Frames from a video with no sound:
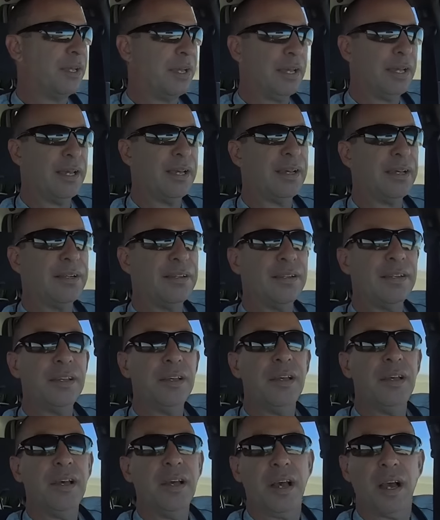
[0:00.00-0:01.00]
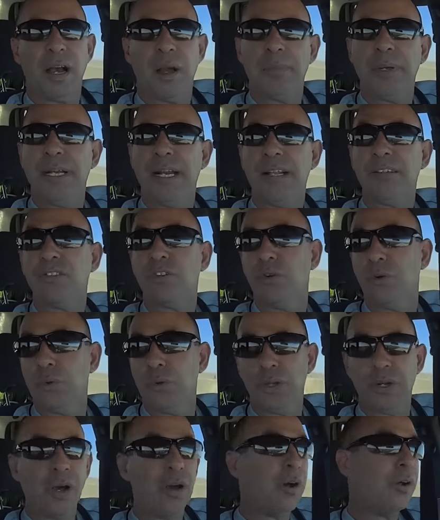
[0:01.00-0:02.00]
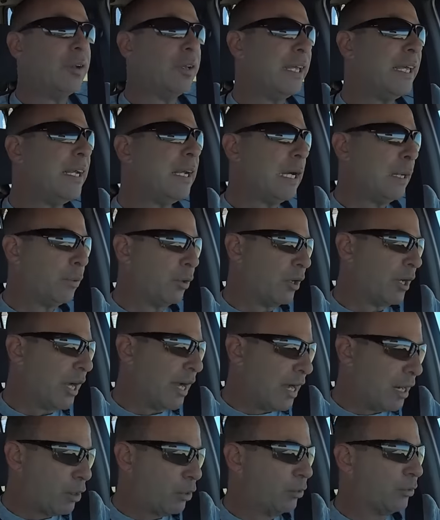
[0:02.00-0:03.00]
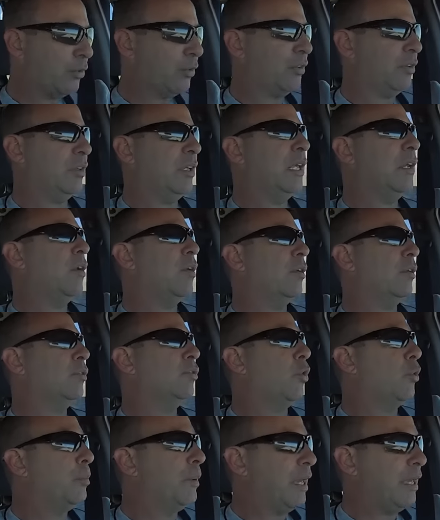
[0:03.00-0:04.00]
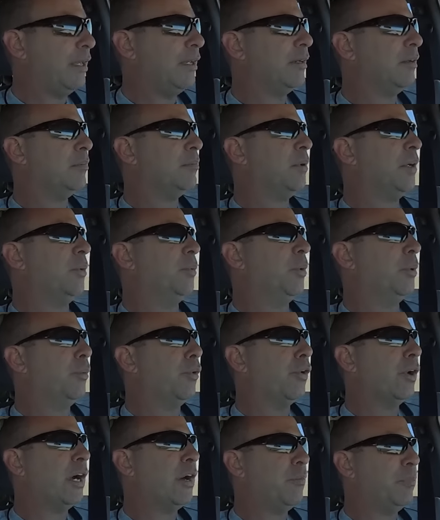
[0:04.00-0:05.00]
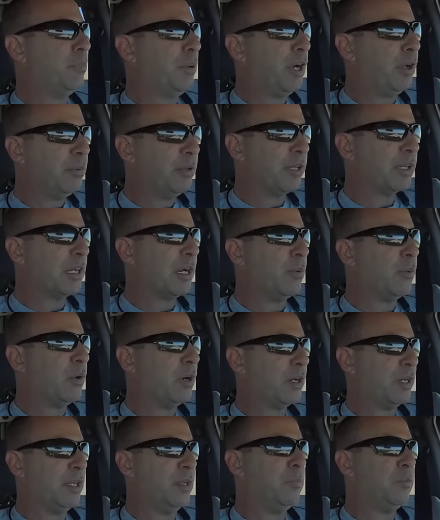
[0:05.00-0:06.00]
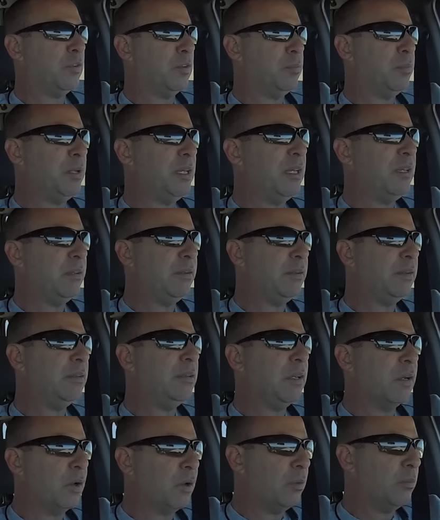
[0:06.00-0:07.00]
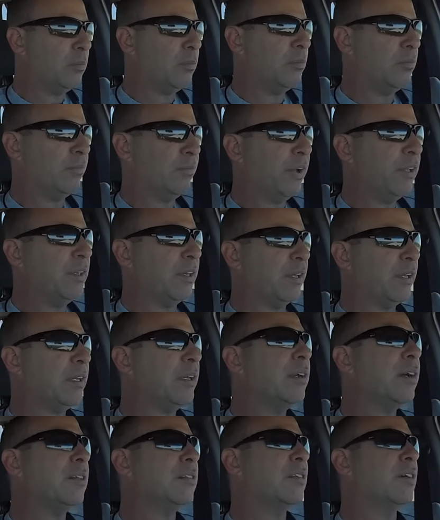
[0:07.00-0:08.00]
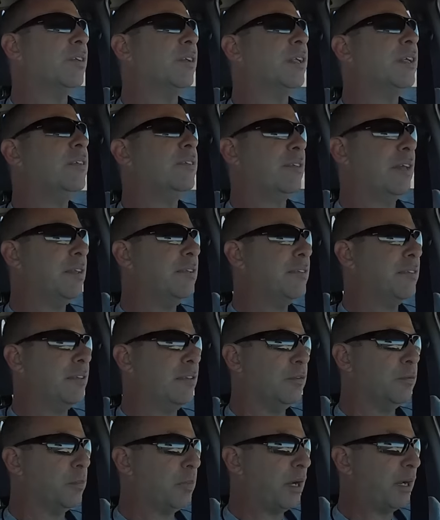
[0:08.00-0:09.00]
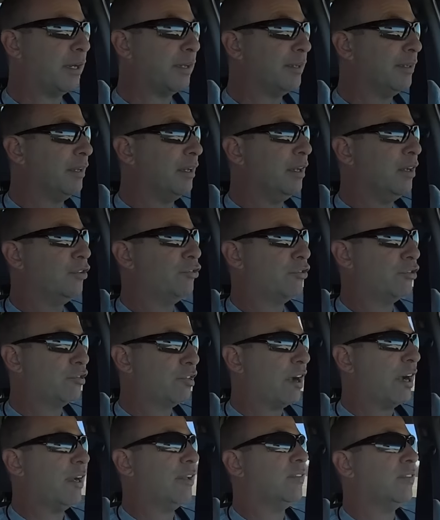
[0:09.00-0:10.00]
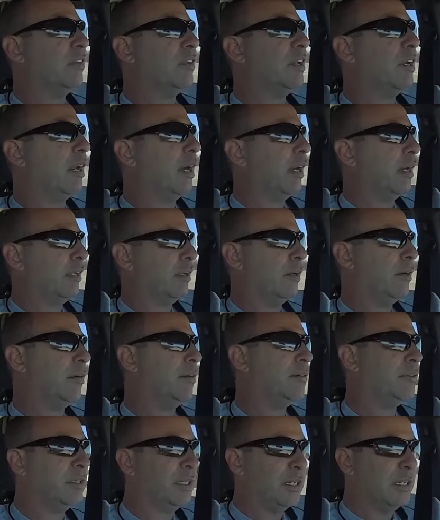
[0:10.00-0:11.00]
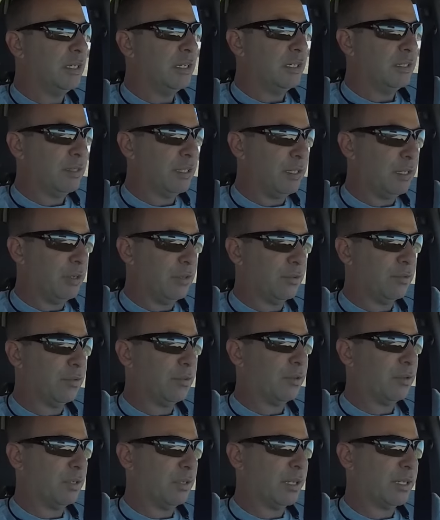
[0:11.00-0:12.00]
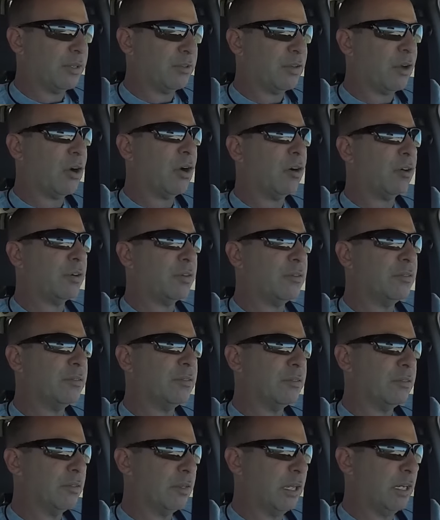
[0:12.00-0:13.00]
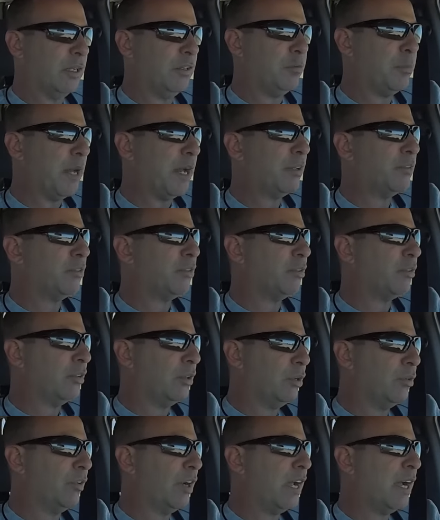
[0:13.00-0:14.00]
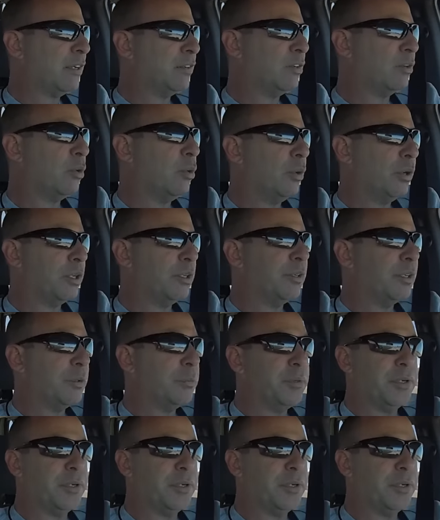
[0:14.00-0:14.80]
And, I mean, that's cool and all in our house, in our domain. But when we're out in public, I want him to be, you know, friendly until he senses my stress. And then, I, you know, then he'll, like a dog and his master, he'll react accordingly.